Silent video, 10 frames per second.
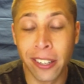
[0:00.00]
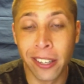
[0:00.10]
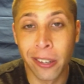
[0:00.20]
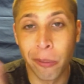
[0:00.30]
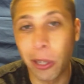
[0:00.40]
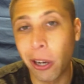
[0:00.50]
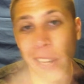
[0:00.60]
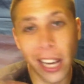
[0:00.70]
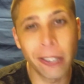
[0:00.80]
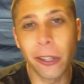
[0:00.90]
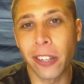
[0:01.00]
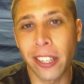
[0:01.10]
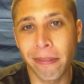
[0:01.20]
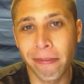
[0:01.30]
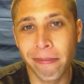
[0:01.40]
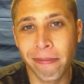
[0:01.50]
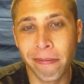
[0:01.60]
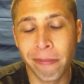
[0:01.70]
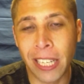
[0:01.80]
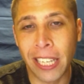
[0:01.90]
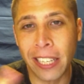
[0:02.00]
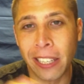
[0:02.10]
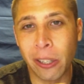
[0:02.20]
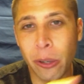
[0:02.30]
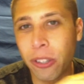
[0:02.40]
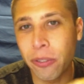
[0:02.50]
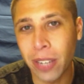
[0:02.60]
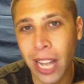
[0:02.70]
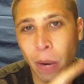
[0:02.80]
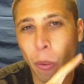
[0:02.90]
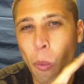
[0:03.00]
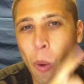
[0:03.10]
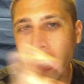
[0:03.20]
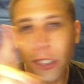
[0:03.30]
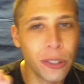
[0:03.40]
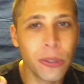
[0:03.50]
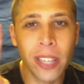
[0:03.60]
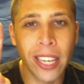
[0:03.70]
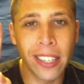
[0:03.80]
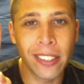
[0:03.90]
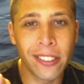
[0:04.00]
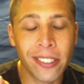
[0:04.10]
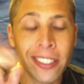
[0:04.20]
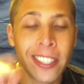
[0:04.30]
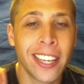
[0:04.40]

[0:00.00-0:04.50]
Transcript: We all kind of learn it. We use it for like one or two things,